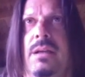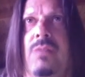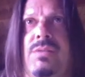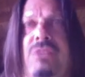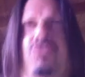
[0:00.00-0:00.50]
it
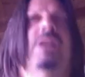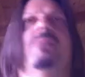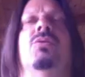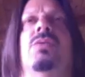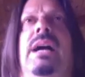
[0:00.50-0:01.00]
was
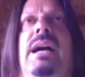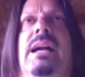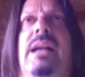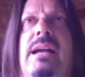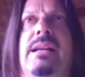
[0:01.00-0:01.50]
incredible
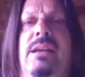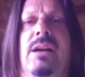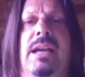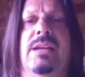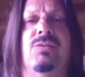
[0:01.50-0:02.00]
at a
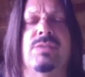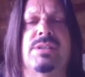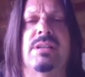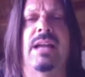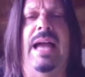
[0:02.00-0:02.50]
young age. It was
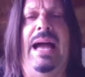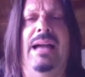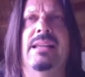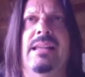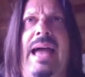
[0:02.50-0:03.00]
in
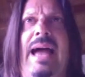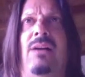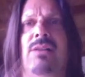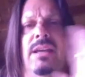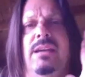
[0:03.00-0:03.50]
an
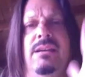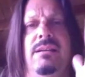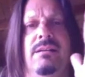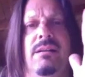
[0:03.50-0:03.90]
alley.